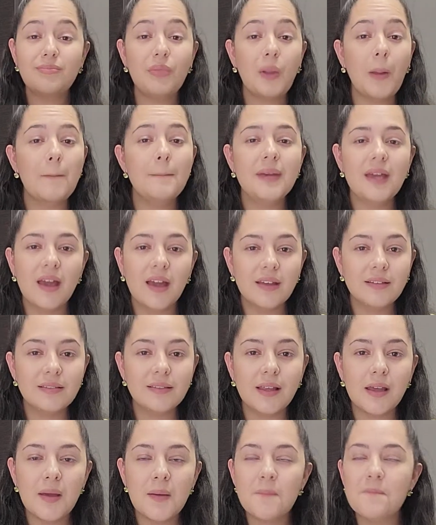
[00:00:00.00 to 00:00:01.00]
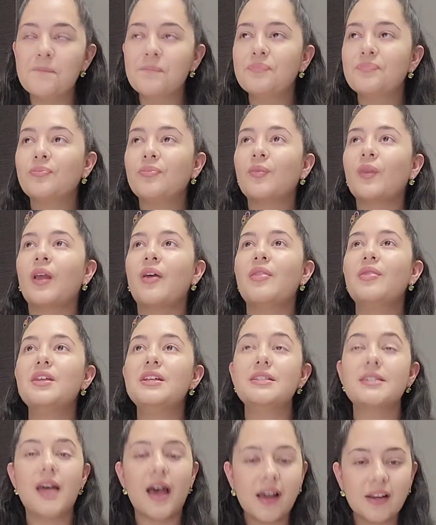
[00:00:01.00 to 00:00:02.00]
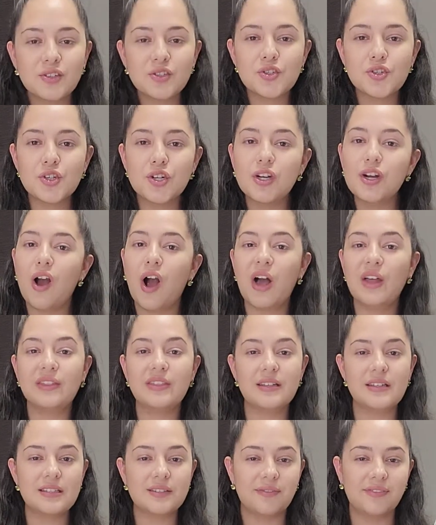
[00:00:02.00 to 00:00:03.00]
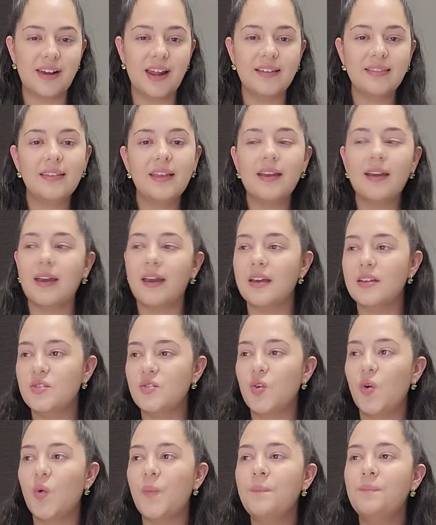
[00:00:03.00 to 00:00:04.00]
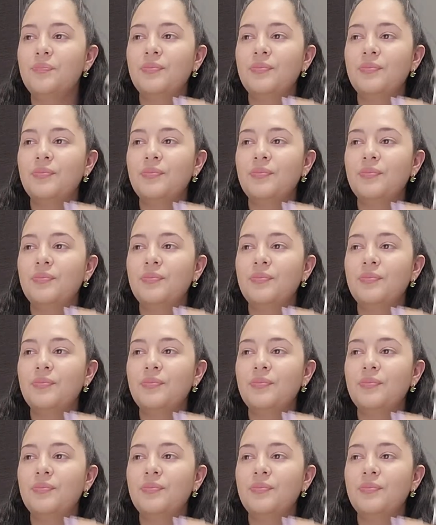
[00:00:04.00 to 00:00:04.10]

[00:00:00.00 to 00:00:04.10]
Mi gente, the texture on this flan de queso